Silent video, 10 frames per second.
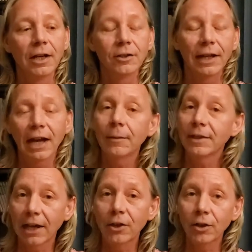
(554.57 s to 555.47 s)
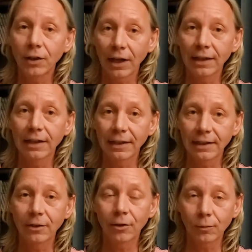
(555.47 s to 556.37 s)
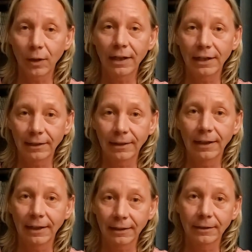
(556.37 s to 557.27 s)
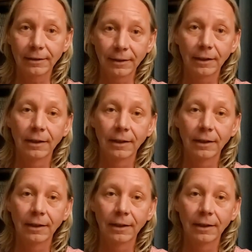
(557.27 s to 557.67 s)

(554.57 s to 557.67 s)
So I got them together, and then I started writing, and